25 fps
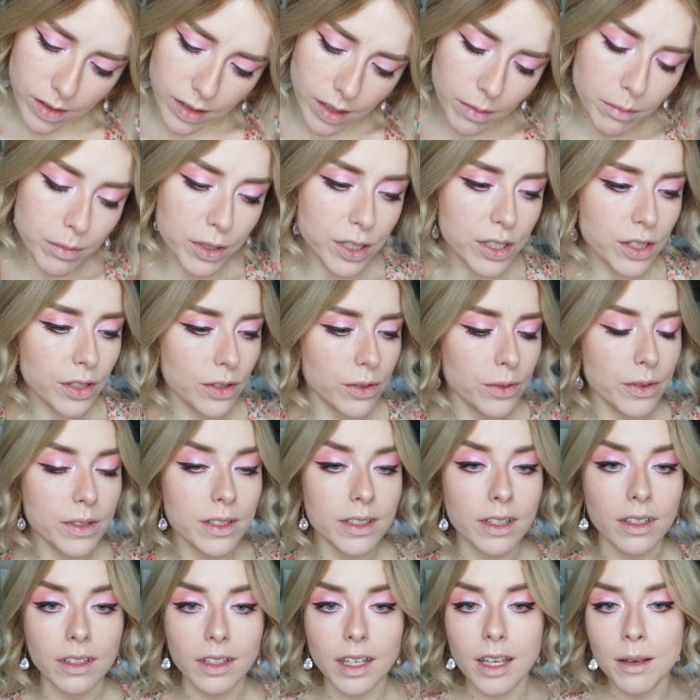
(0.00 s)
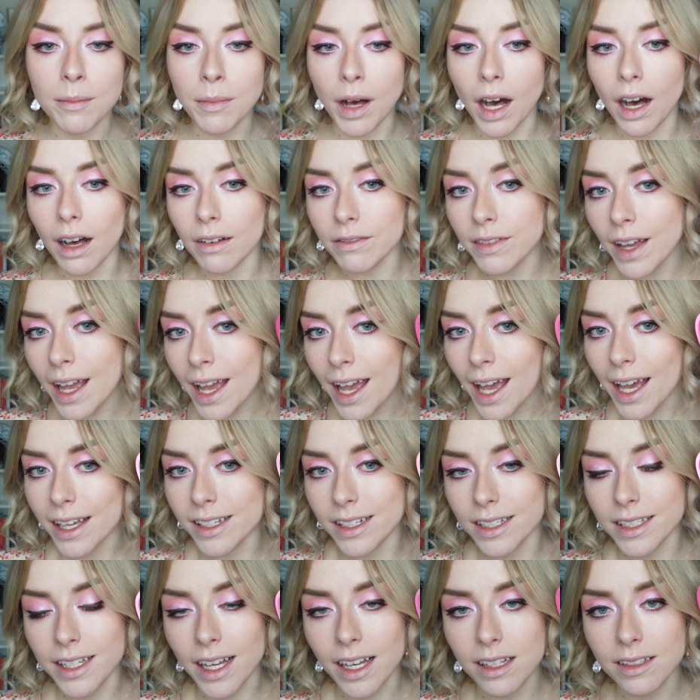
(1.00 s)
number 2, Silky Mauve,
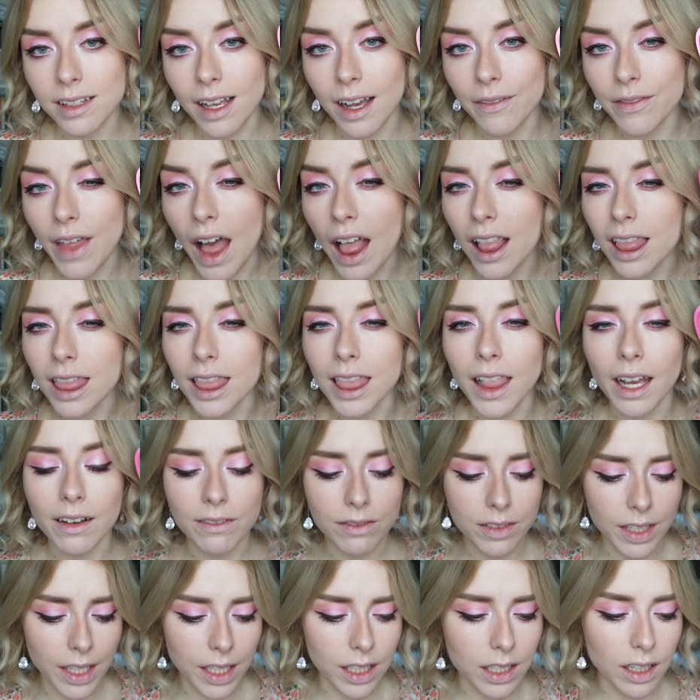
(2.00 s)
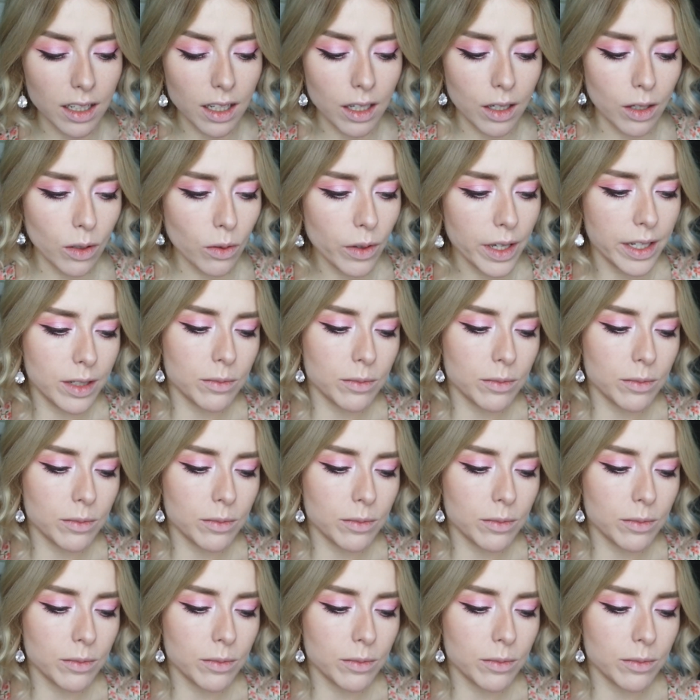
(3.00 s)
and it does have that lovely glow,